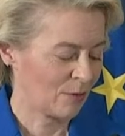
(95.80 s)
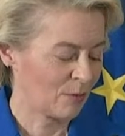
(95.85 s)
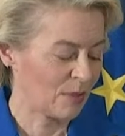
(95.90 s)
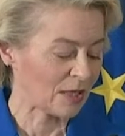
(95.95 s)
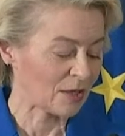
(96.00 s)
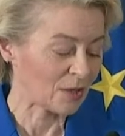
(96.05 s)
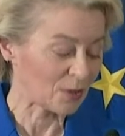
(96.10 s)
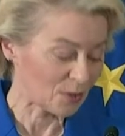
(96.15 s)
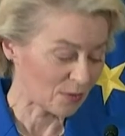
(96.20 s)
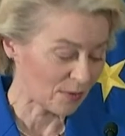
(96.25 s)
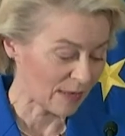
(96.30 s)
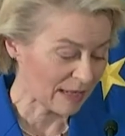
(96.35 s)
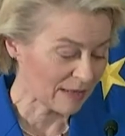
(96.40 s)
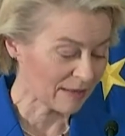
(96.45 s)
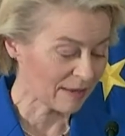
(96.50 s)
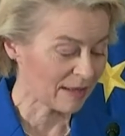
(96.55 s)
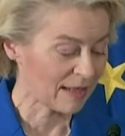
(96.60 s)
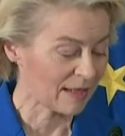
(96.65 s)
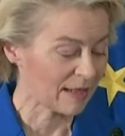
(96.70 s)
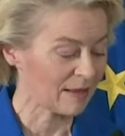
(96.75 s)
We are
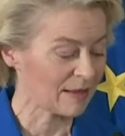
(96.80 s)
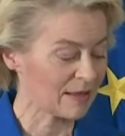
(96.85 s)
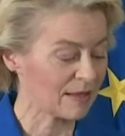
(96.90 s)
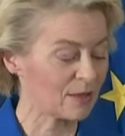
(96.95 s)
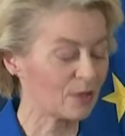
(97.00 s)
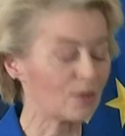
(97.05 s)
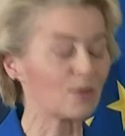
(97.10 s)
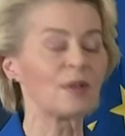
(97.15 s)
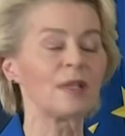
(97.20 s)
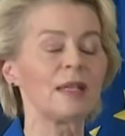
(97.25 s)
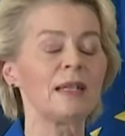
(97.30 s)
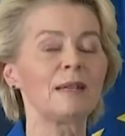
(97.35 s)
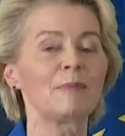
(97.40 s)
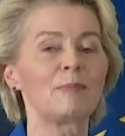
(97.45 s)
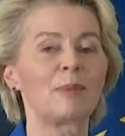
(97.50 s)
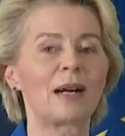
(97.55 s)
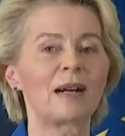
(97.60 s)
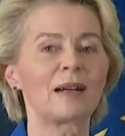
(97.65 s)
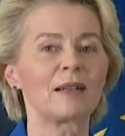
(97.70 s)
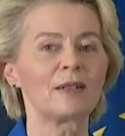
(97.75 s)
strengthening this
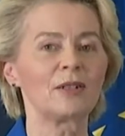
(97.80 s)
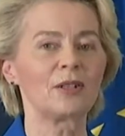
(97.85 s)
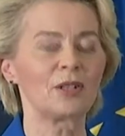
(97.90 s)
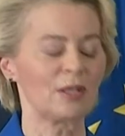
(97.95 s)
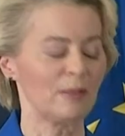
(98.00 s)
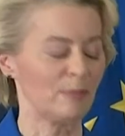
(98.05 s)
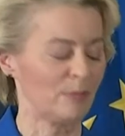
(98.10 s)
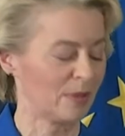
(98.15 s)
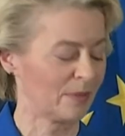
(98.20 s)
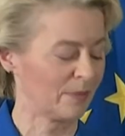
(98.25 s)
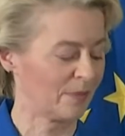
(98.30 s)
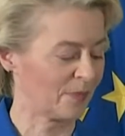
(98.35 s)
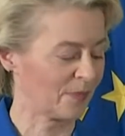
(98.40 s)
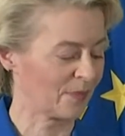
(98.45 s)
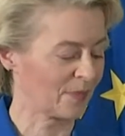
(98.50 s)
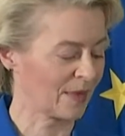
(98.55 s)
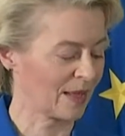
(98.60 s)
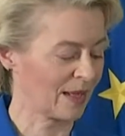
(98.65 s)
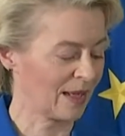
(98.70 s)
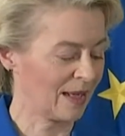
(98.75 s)
unique partnership
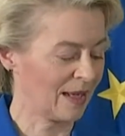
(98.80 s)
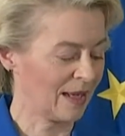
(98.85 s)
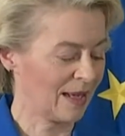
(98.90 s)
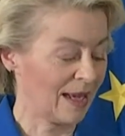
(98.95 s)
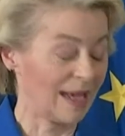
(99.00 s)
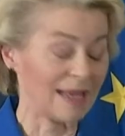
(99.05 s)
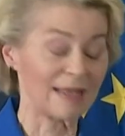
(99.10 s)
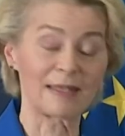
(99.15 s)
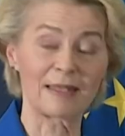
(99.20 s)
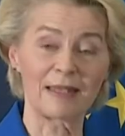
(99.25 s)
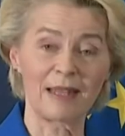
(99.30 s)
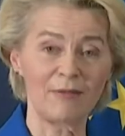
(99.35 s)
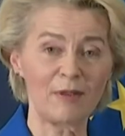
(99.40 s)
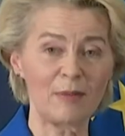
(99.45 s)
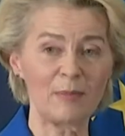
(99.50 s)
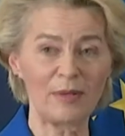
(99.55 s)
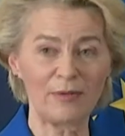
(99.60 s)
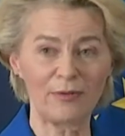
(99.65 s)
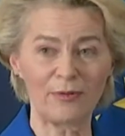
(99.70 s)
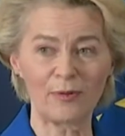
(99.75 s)
as
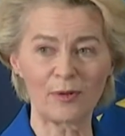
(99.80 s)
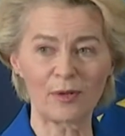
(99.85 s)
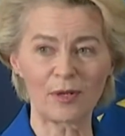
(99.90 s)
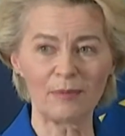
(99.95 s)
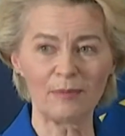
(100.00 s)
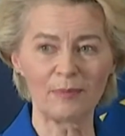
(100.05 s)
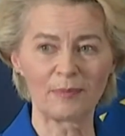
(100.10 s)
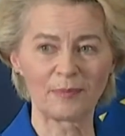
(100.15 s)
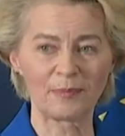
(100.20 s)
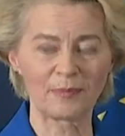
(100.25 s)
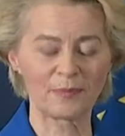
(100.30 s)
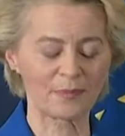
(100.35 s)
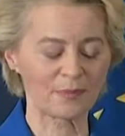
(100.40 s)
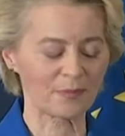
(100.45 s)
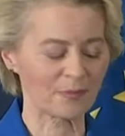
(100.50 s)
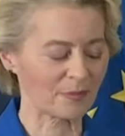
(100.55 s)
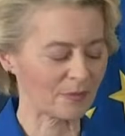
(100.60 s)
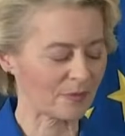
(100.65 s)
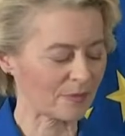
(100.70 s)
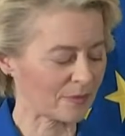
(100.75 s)
never before,
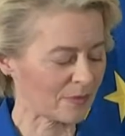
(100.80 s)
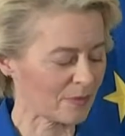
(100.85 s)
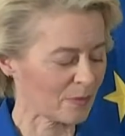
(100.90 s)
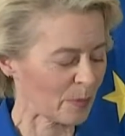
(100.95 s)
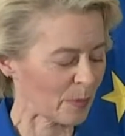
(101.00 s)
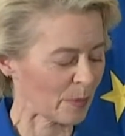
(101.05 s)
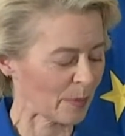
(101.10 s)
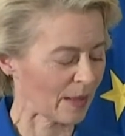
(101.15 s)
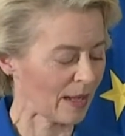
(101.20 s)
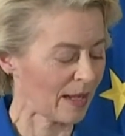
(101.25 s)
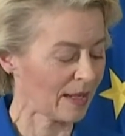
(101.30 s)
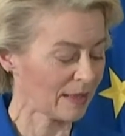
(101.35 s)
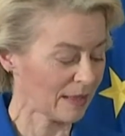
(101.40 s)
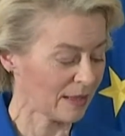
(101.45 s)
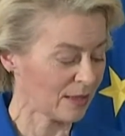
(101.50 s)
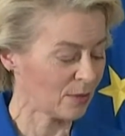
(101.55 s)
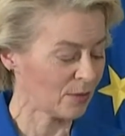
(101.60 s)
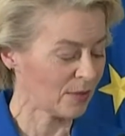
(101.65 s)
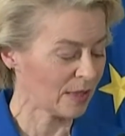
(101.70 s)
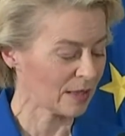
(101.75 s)
and
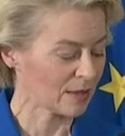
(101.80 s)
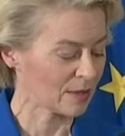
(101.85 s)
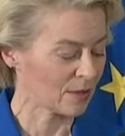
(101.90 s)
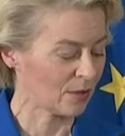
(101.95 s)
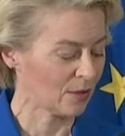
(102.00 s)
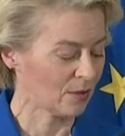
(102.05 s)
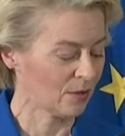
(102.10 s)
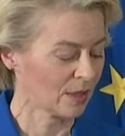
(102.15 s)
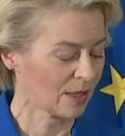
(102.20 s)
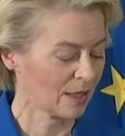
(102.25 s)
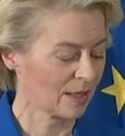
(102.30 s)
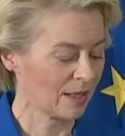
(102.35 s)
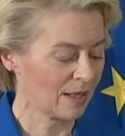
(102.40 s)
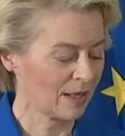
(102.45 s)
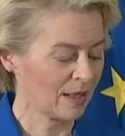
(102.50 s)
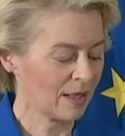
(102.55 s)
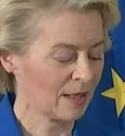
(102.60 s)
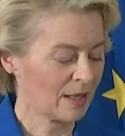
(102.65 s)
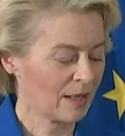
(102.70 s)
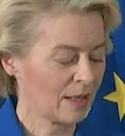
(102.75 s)
in doing so,
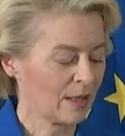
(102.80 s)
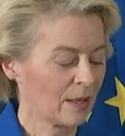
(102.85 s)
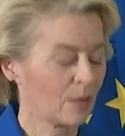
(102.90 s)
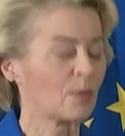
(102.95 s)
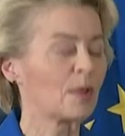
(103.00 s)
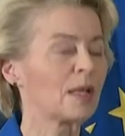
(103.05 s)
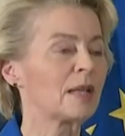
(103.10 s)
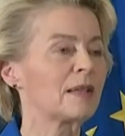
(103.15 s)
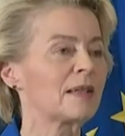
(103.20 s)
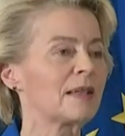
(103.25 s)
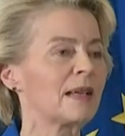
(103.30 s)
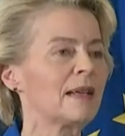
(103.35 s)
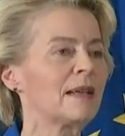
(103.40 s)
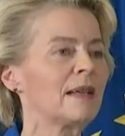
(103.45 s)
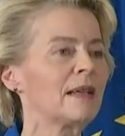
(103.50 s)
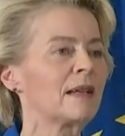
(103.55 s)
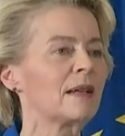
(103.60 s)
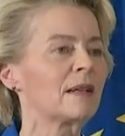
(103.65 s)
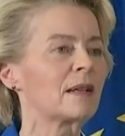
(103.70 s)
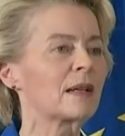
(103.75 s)
we're
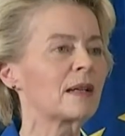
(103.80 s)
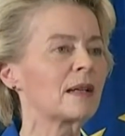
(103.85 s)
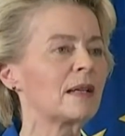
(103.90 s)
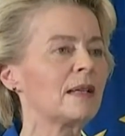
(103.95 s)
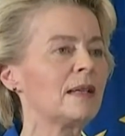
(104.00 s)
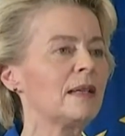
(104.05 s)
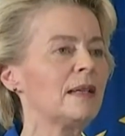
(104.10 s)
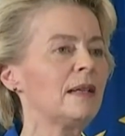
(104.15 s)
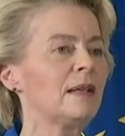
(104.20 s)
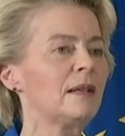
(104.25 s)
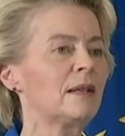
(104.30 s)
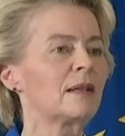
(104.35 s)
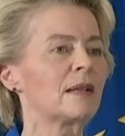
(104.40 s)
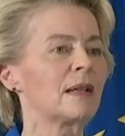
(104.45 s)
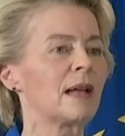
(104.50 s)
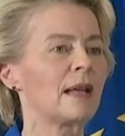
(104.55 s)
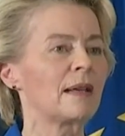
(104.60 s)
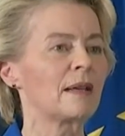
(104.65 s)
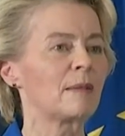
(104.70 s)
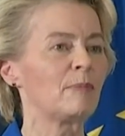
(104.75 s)
sending a
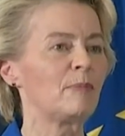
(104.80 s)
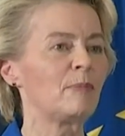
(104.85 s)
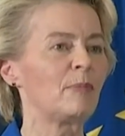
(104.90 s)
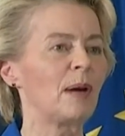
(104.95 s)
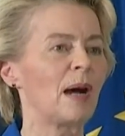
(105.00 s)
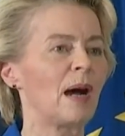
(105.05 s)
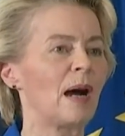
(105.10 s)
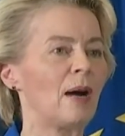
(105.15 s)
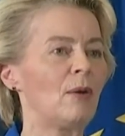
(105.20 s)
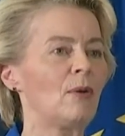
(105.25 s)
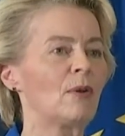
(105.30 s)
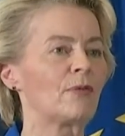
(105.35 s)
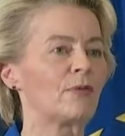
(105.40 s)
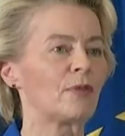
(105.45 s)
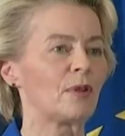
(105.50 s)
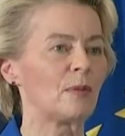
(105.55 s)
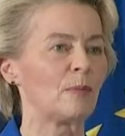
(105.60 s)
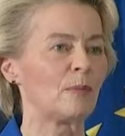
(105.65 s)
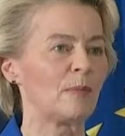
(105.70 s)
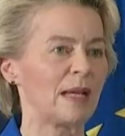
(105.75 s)
clear and a
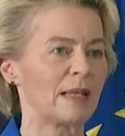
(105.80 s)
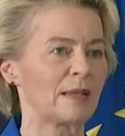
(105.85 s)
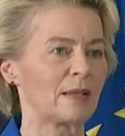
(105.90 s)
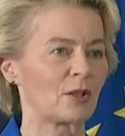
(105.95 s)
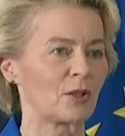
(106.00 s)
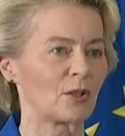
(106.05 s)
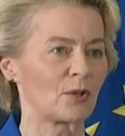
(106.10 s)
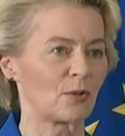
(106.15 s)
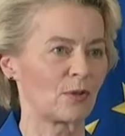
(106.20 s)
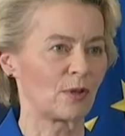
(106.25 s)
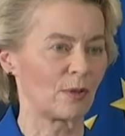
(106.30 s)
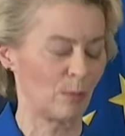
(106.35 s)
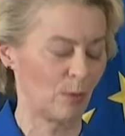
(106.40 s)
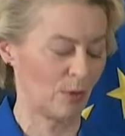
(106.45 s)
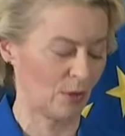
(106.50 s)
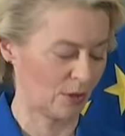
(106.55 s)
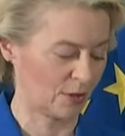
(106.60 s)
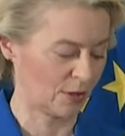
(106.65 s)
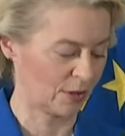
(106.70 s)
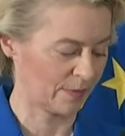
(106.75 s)
powerful message to the
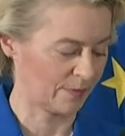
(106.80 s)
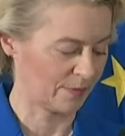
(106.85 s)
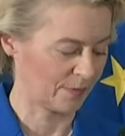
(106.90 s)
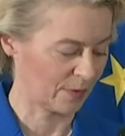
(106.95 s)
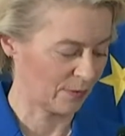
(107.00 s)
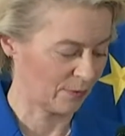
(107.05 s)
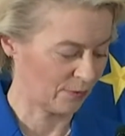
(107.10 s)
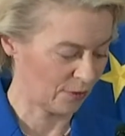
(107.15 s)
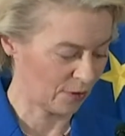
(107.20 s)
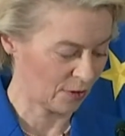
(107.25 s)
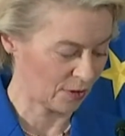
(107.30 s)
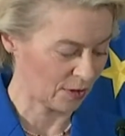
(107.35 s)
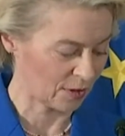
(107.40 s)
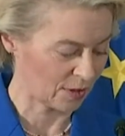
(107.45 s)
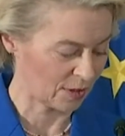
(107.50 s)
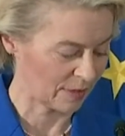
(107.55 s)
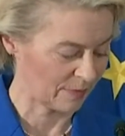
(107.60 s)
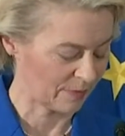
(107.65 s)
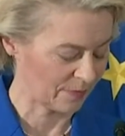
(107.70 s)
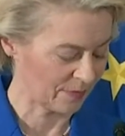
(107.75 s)
world.
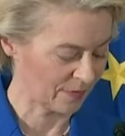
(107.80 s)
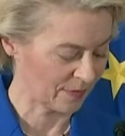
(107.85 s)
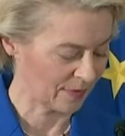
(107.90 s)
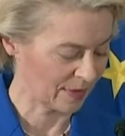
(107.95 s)
First,